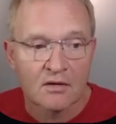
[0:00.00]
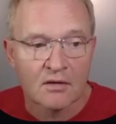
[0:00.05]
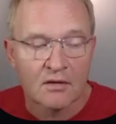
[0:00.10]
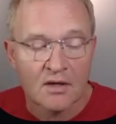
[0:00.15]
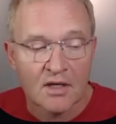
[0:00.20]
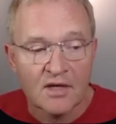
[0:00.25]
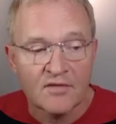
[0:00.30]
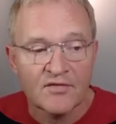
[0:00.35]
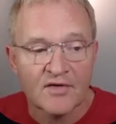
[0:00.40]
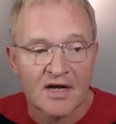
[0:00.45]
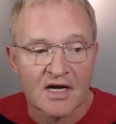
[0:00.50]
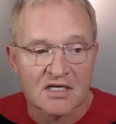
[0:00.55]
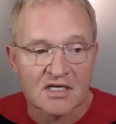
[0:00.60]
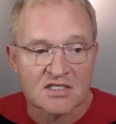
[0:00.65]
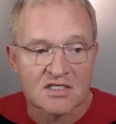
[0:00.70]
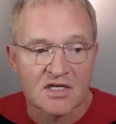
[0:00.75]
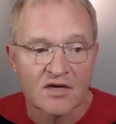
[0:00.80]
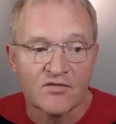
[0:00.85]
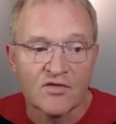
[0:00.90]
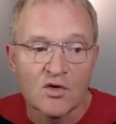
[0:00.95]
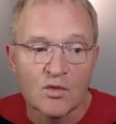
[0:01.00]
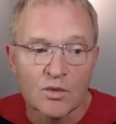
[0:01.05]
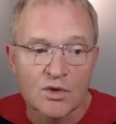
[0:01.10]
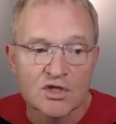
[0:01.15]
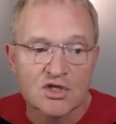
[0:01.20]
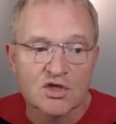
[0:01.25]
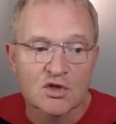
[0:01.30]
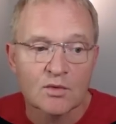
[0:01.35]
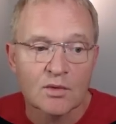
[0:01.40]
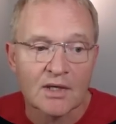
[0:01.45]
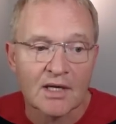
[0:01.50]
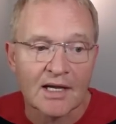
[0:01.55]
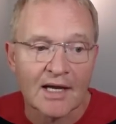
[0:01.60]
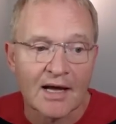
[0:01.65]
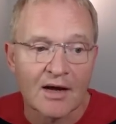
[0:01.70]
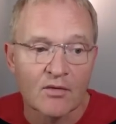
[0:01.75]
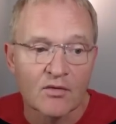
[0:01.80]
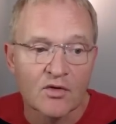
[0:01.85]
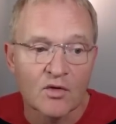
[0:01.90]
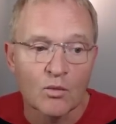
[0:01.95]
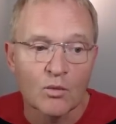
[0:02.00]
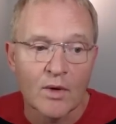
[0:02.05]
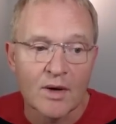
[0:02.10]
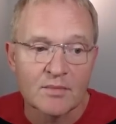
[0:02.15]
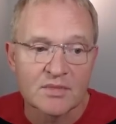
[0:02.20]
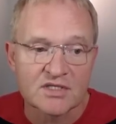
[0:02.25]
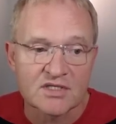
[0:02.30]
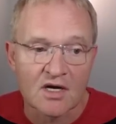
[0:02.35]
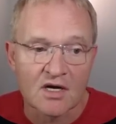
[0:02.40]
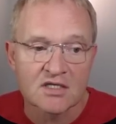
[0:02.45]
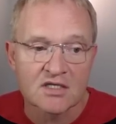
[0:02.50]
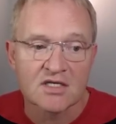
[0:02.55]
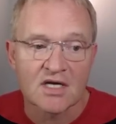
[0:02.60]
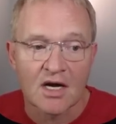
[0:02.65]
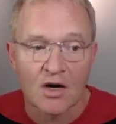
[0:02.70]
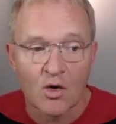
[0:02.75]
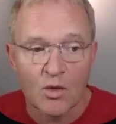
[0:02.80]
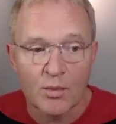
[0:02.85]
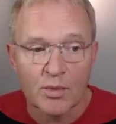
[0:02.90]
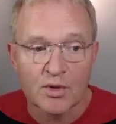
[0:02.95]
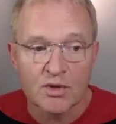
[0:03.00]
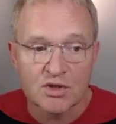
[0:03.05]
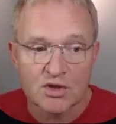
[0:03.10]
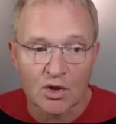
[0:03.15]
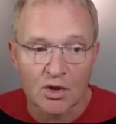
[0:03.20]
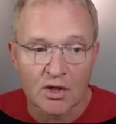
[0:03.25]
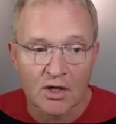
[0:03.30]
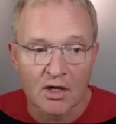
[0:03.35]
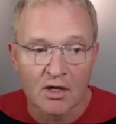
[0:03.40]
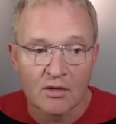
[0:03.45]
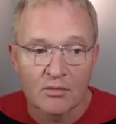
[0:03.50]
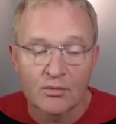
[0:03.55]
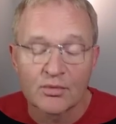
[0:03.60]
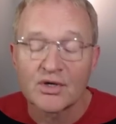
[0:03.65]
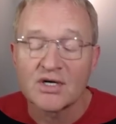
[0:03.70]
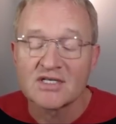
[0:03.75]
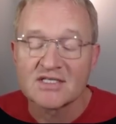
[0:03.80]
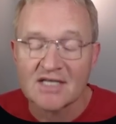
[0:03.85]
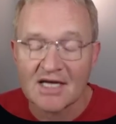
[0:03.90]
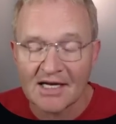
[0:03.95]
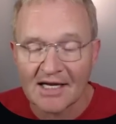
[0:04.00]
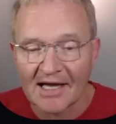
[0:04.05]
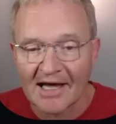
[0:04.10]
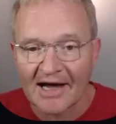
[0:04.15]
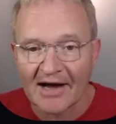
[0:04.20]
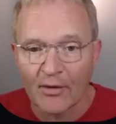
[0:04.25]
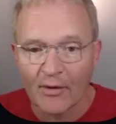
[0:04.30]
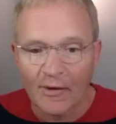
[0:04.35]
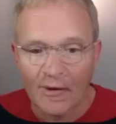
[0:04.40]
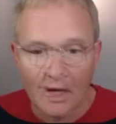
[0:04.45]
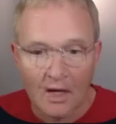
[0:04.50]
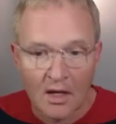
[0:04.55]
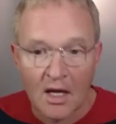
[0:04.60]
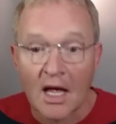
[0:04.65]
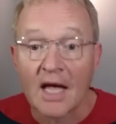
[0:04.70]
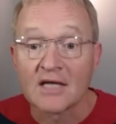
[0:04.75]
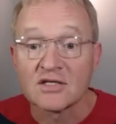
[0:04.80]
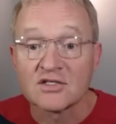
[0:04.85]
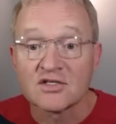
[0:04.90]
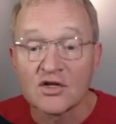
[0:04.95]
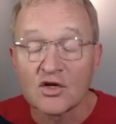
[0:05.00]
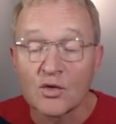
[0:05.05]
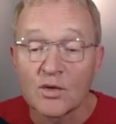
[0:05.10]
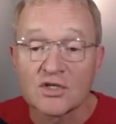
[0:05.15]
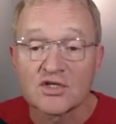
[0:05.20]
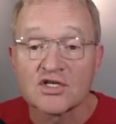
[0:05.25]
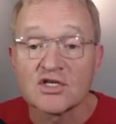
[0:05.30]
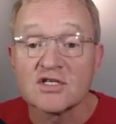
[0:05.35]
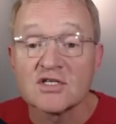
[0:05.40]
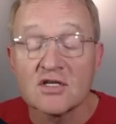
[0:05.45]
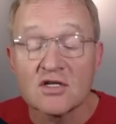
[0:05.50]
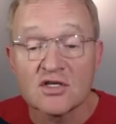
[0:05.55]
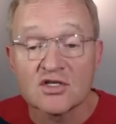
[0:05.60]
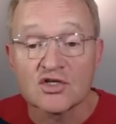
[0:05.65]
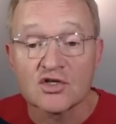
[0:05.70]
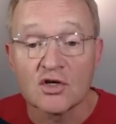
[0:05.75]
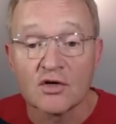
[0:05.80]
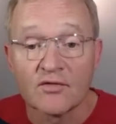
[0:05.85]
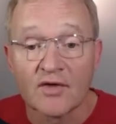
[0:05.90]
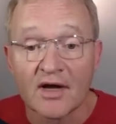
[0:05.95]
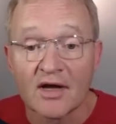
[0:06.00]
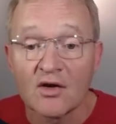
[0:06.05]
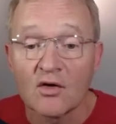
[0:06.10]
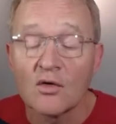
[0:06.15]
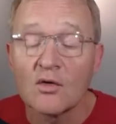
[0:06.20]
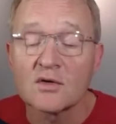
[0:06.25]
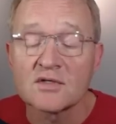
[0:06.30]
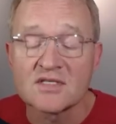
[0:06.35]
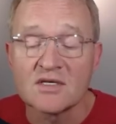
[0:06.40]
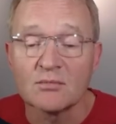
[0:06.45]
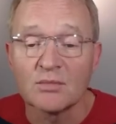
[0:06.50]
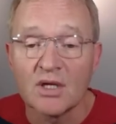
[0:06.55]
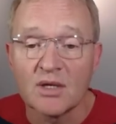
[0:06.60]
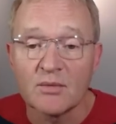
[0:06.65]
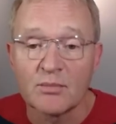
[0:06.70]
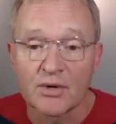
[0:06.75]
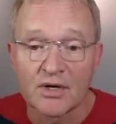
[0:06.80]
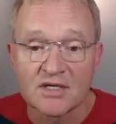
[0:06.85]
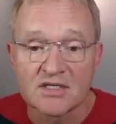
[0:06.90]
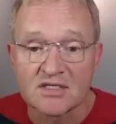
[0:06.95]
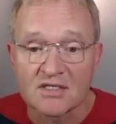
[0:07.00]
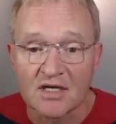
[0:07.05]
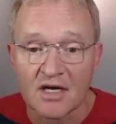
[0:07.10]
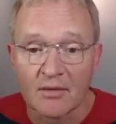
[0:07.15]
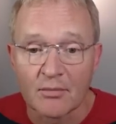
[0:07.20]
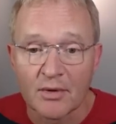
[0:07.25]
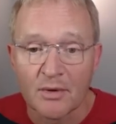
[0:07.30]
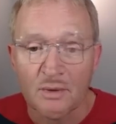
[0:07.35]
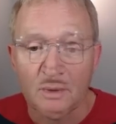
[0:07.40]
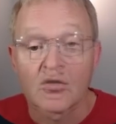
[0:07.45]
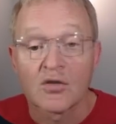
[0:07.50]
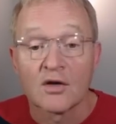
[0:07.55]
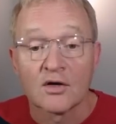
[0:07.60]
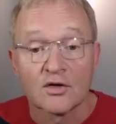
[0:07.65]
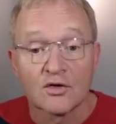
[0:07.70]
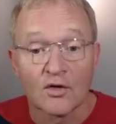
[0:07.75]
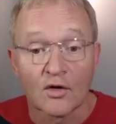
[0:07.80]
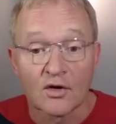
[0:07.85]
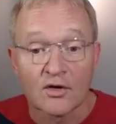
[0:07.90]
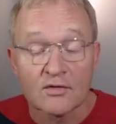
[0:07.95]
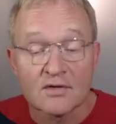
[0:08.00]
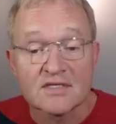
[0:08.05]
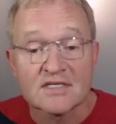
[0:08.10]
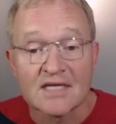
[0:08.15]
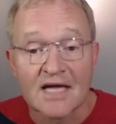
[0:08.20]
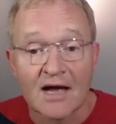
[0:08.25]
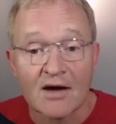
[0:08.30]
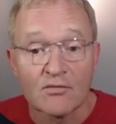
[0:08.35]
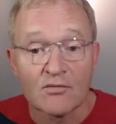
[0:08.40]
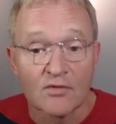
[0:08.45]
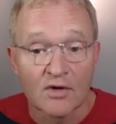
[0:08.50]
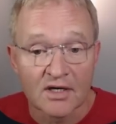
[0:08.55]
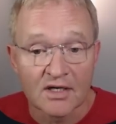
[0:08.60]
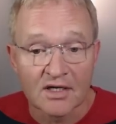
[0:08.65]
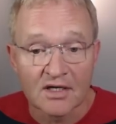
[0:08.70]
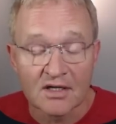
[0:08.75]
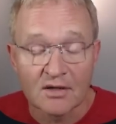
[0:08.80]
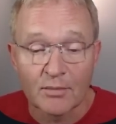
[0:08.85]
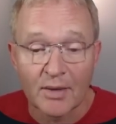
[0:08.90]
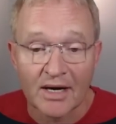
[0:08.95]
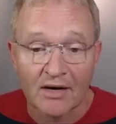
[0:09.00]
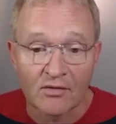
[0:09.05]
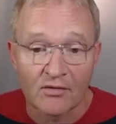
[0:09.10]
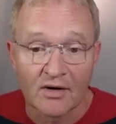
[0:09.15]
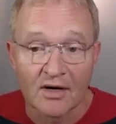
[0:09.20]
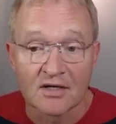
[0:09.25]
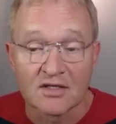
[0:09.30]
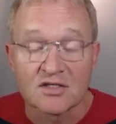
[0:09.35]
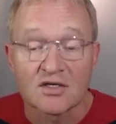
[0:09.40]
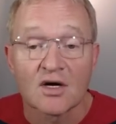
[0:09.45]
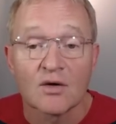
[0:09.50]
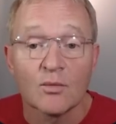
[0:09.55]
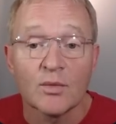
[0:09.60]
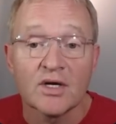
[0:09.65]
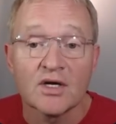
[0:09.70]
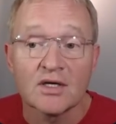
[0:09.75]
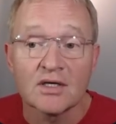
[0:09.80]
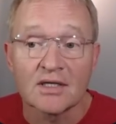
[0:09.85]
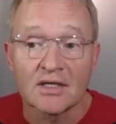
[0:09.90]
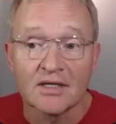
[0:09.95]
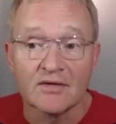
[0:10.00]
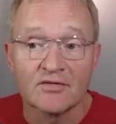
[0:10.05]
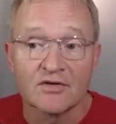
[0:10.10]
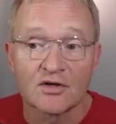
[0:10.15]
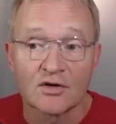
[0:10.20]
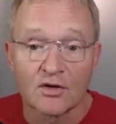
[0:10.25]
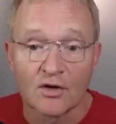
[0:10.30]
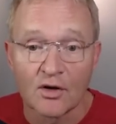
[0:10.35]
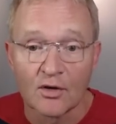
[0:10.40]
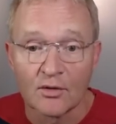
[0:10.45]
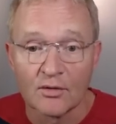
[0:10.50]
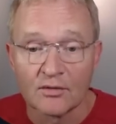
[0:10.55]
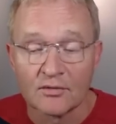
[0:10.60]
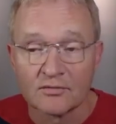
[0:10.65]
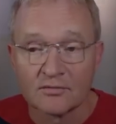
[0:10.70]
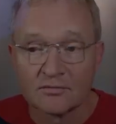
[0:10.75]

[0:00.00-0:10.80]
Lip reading: If asked if you wish to allow the website to open Docker, press Allow. Answer the questions in the survey or simply press Skip. Docker is now running in the background and we can leave it alone.